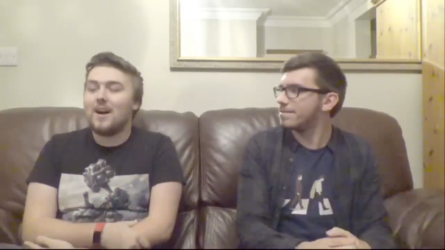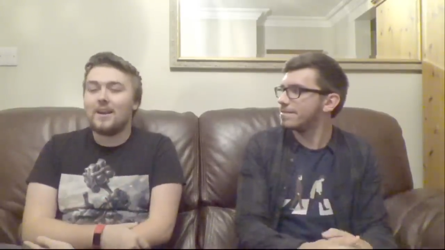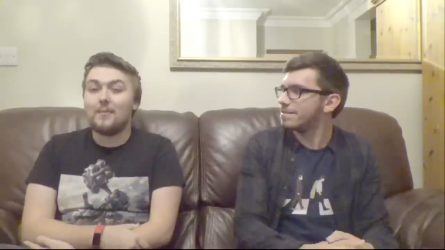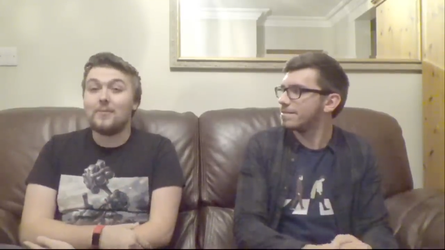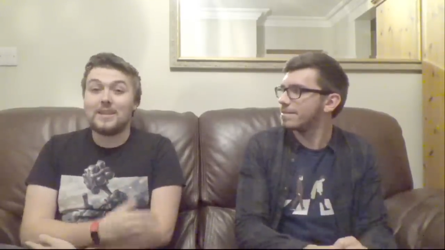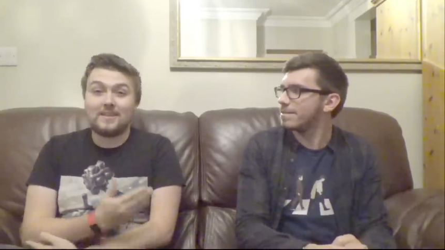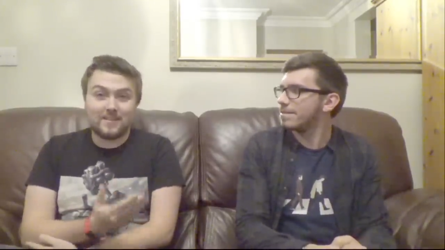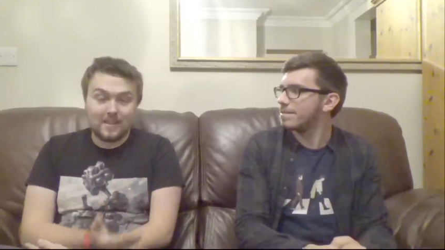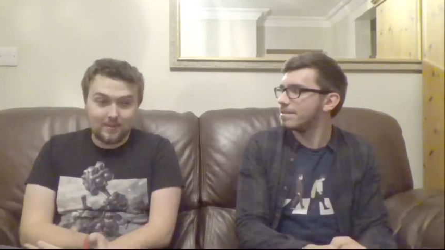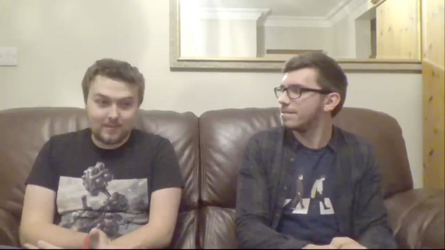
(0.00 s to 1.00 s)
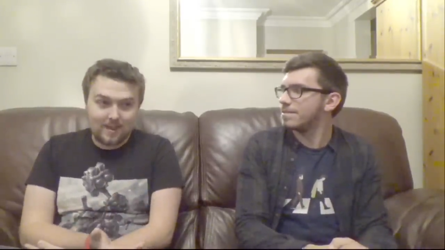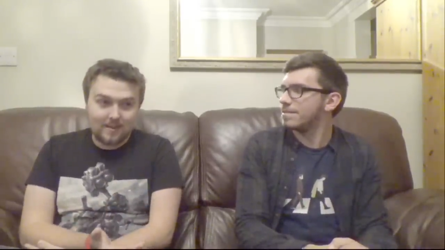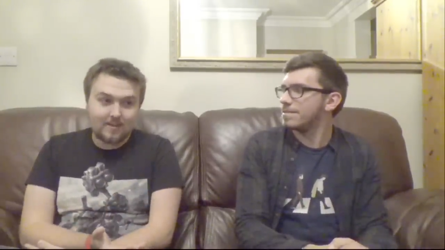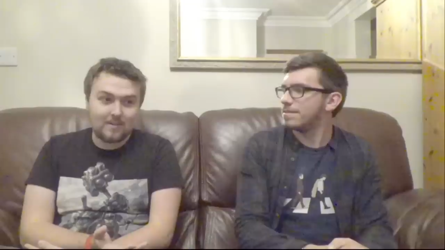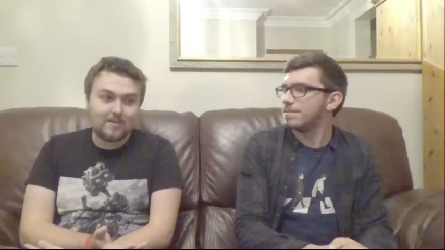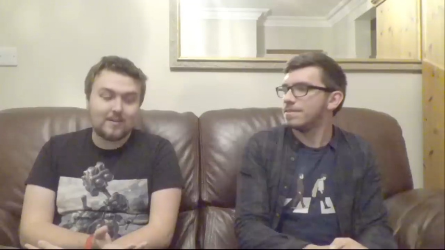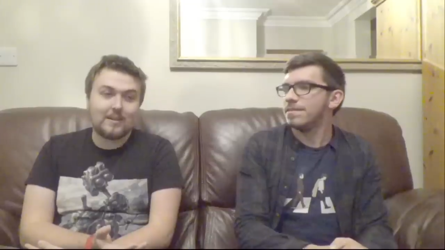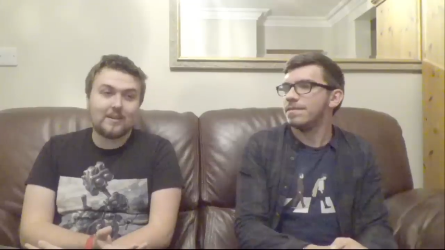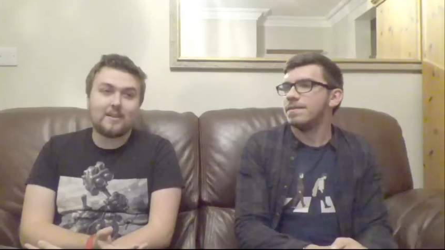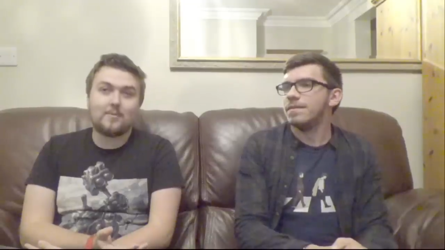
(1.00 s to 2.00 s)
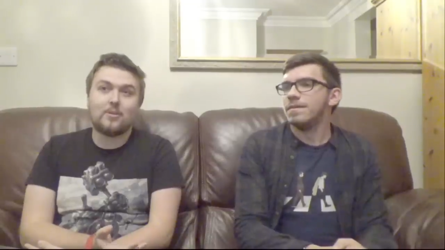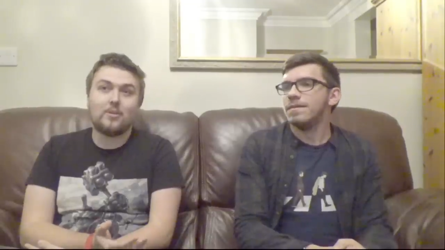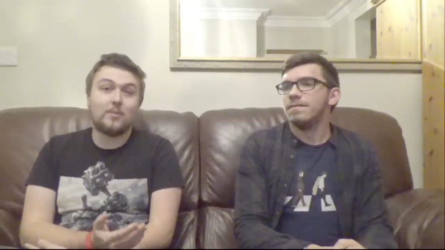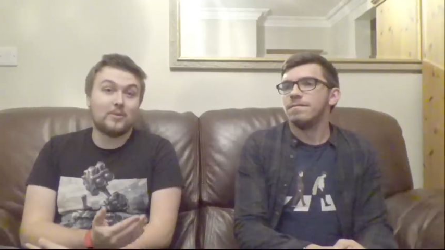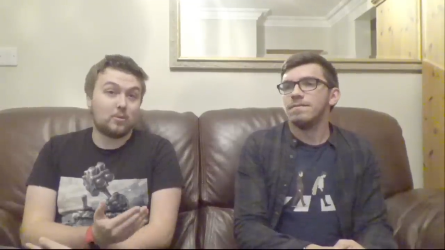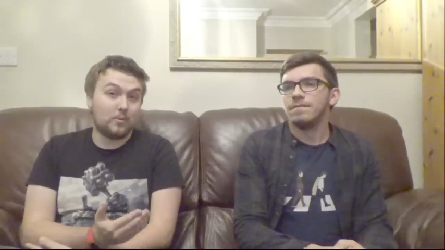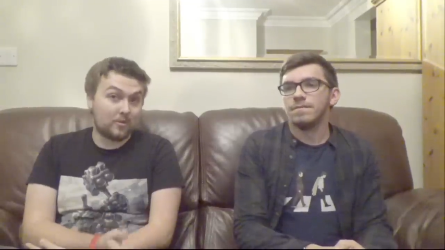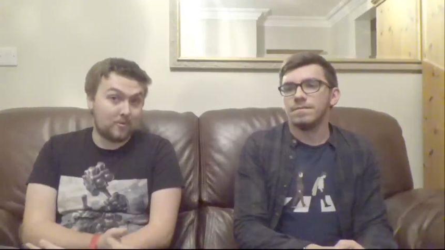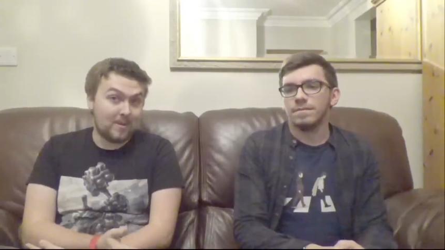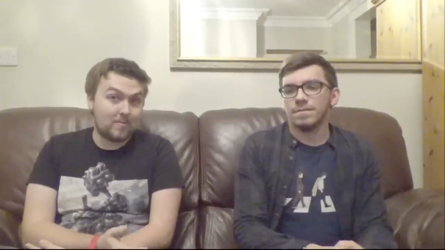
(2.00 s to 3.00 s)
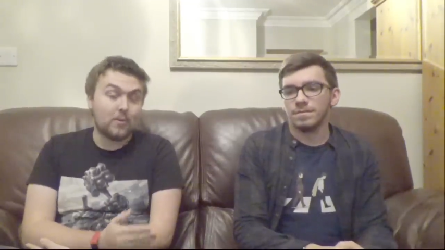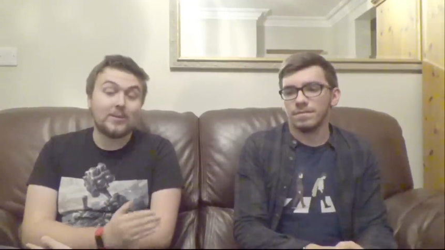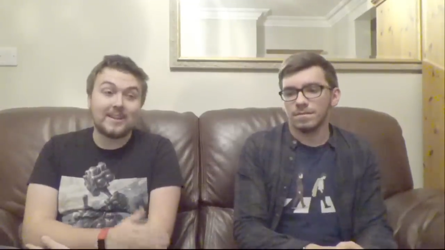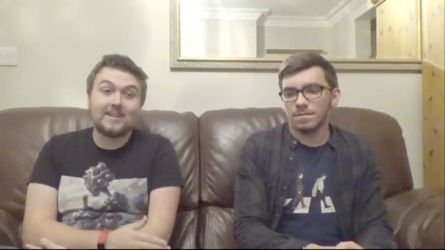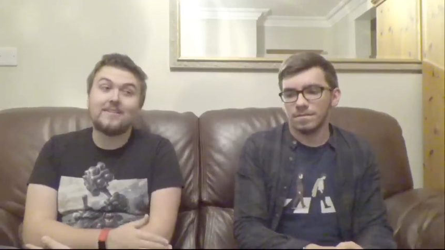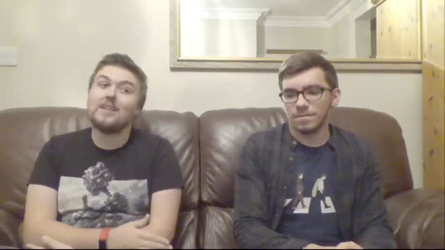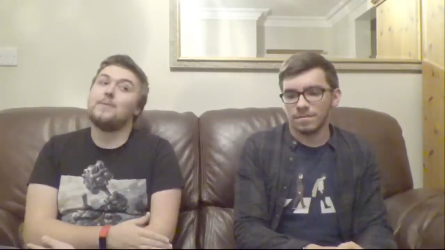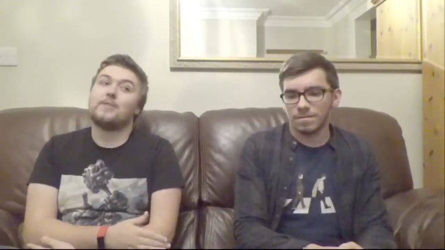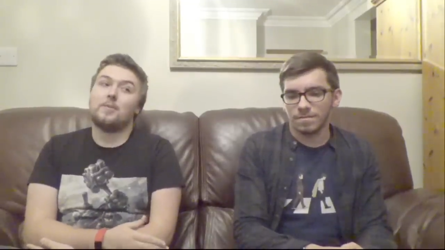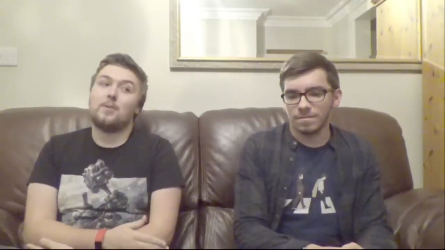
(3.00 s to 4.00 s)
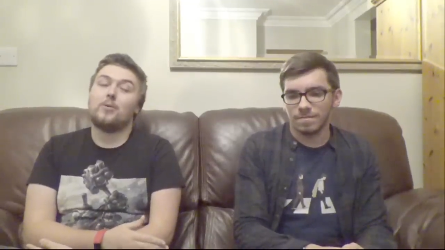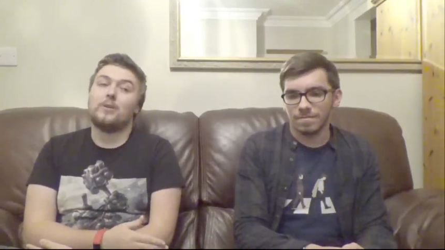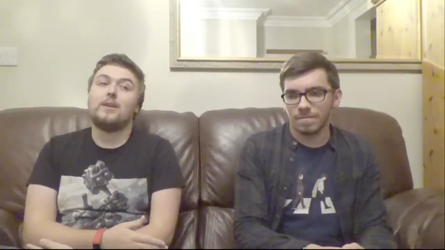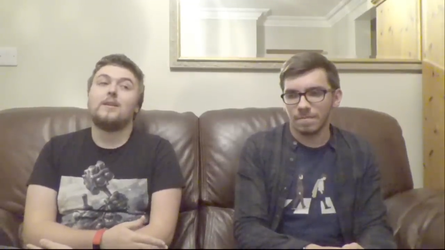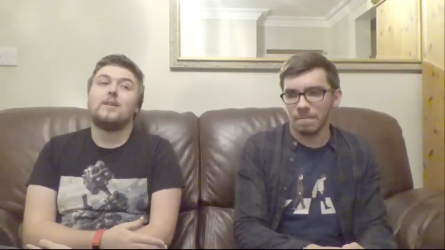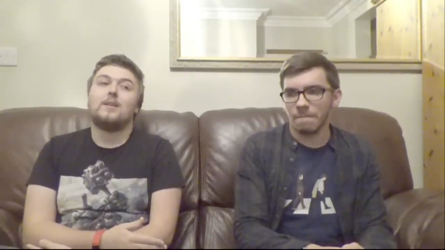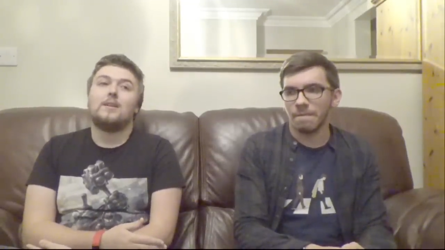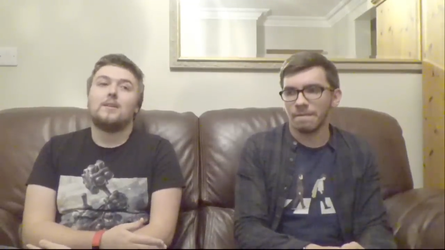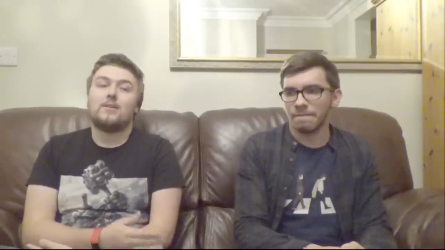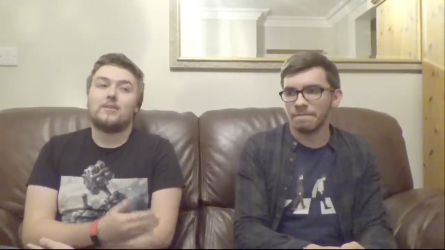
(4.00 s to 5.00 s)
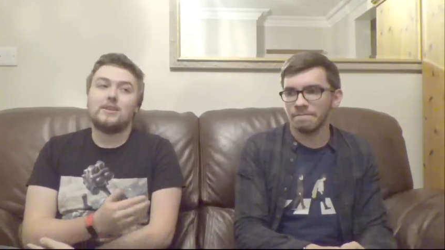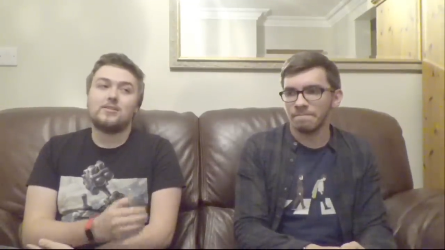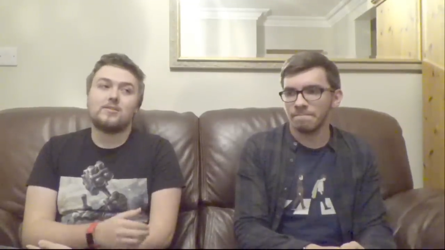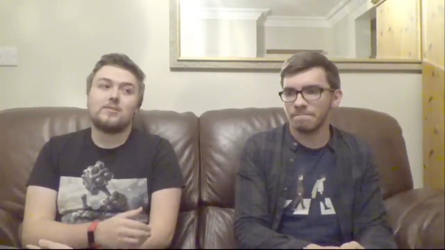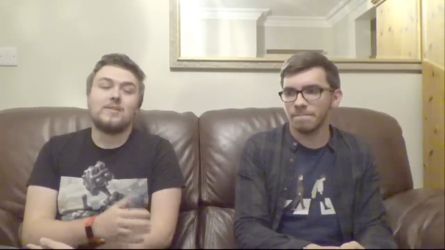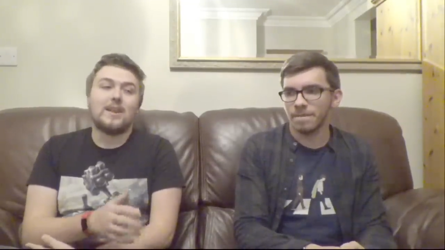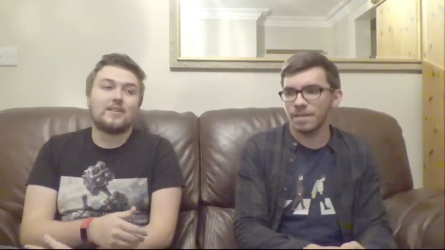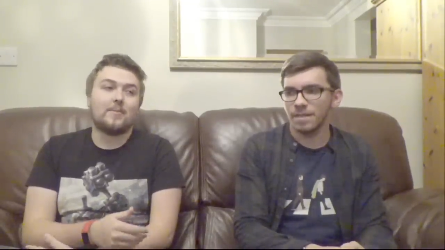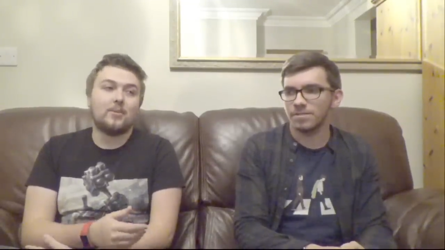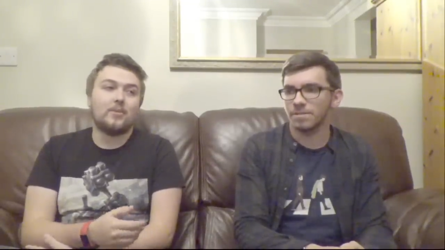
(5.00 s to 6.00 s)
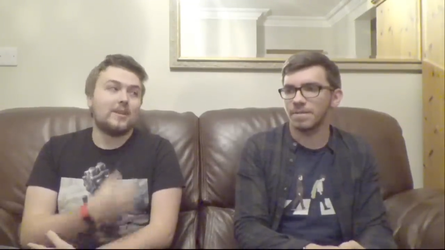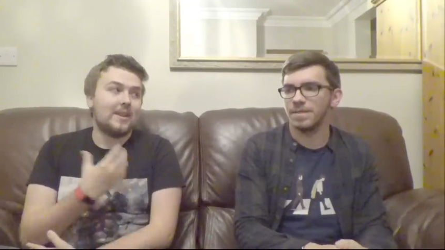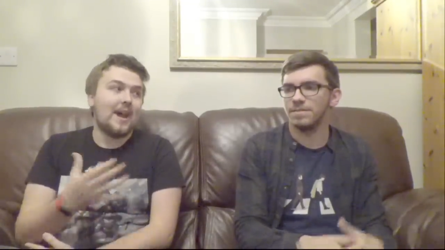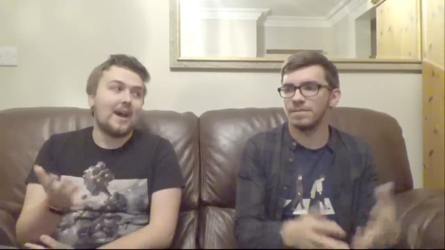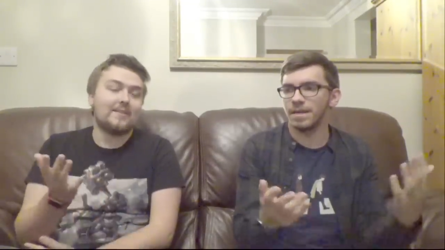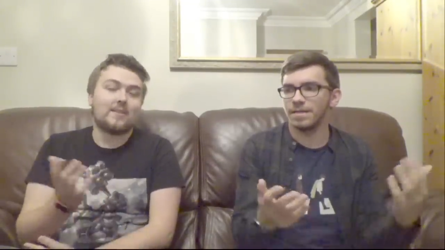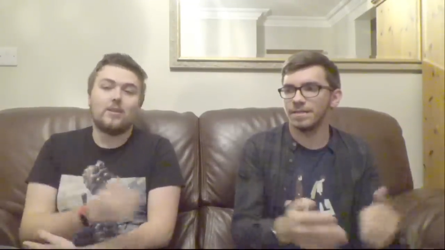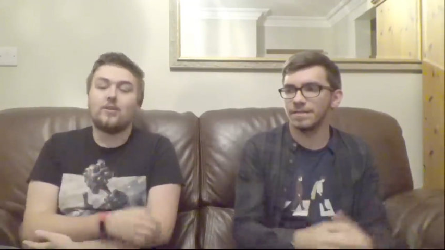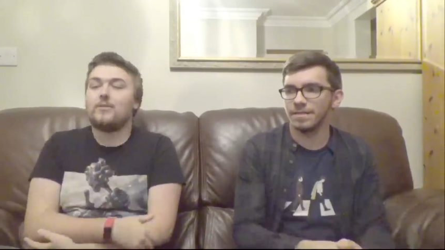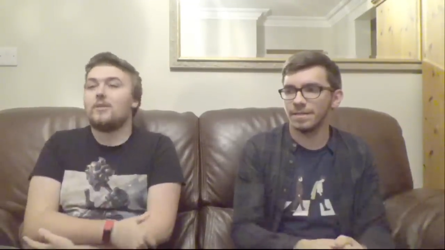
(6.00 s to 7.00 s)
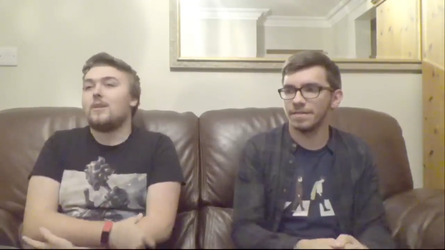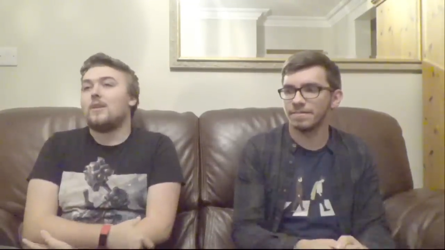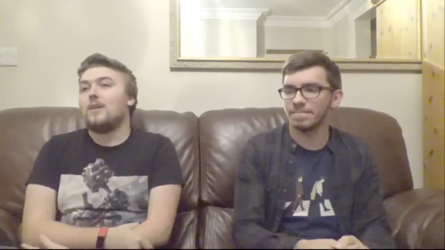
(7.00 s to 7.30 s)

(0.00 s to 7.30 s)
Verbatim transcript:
Speaker 1: And then we did see it with Tennant in his episode, and we saw it with Smith, but we didn't see it with Capaldi because mm. he just next episode he just appeared had clothes. Yeah.